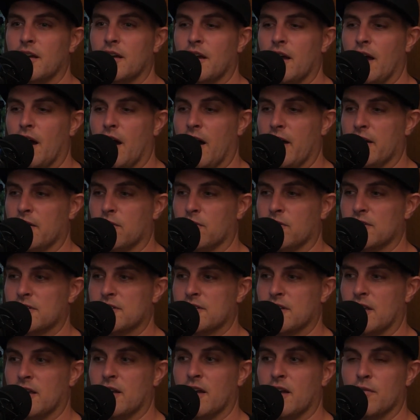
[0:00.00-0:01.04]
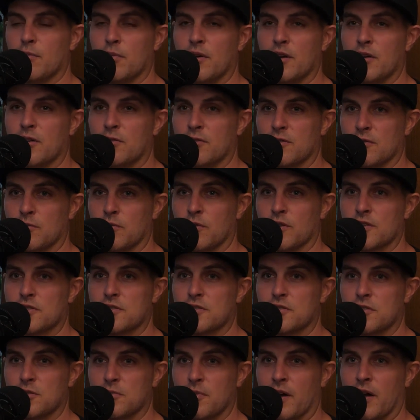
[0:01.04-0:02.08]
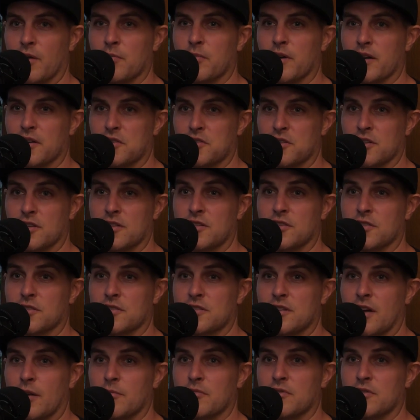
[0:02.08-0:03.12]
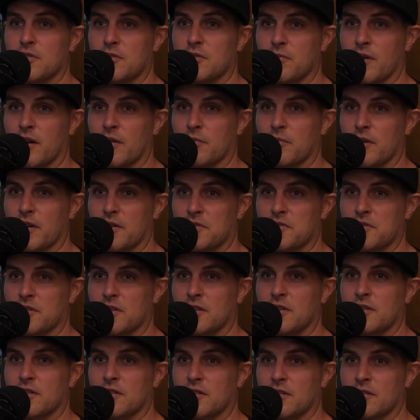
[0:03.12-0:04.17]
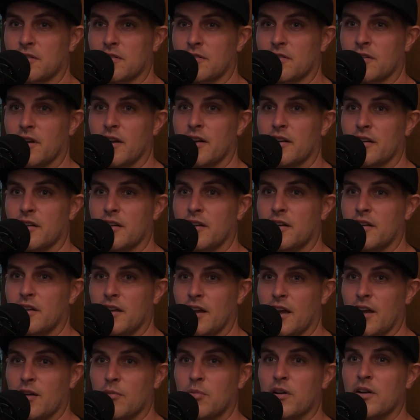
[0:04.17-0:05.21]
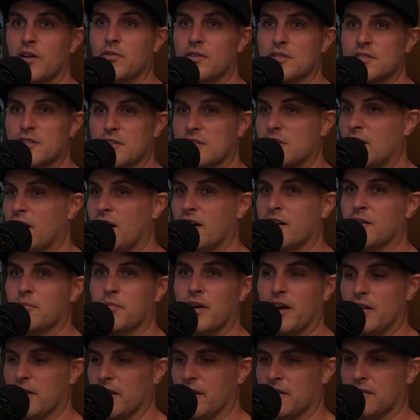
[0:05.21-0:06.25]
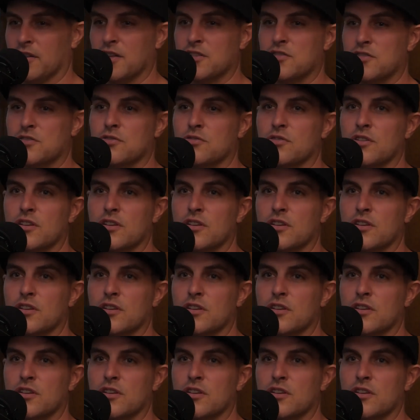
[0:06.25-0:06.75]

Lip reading: I always say everybody wants to do mountain bike shit till it's time to do mountain bike shit, right? Yeah. Everybody wants to talk about let's do this